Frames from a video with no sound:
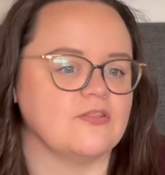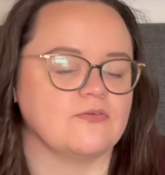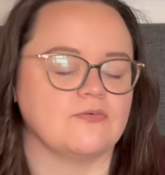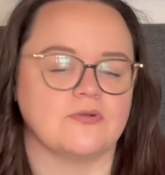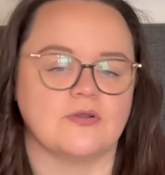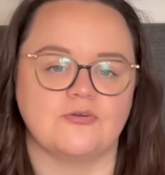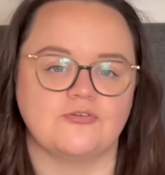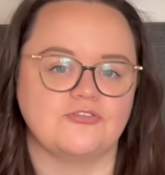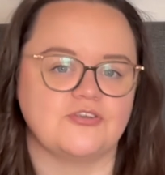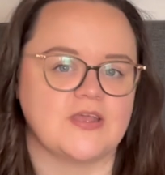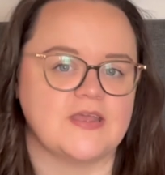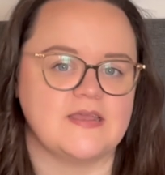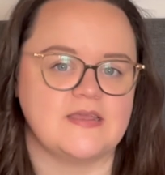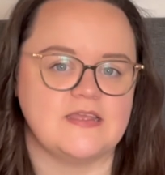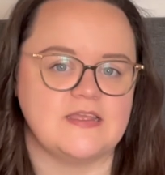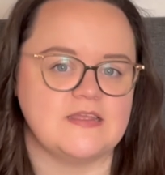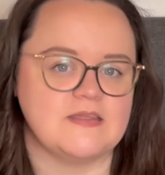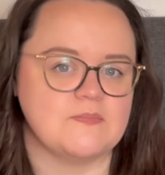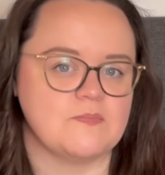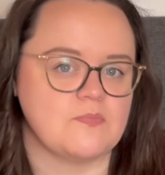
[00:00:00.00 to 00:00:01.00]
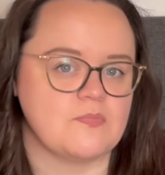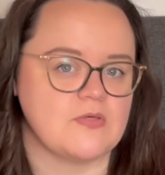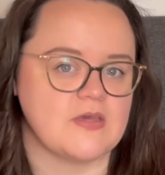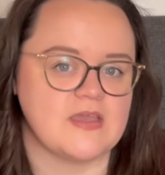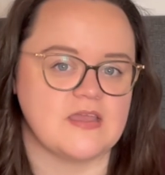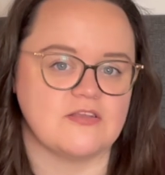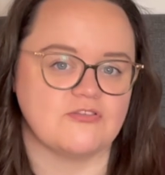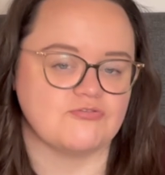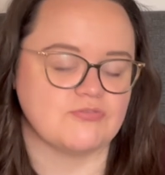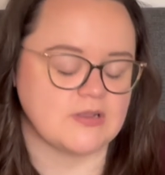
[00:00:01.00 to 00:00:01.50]
crochet thing
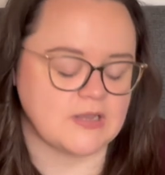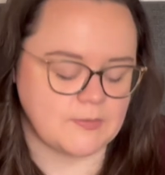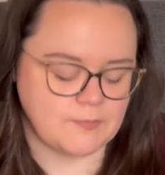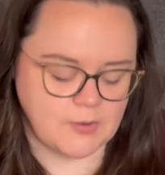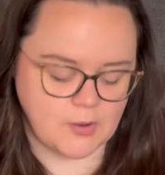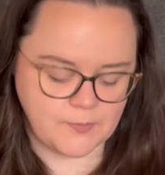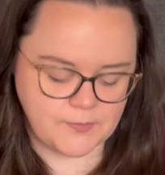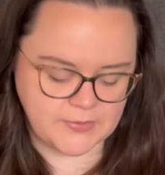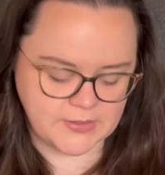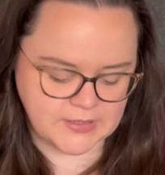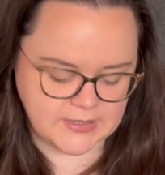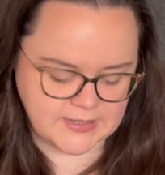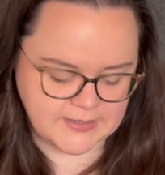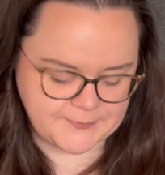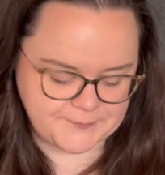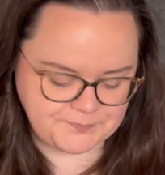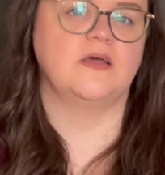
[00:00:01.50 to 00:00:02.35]
is really popular,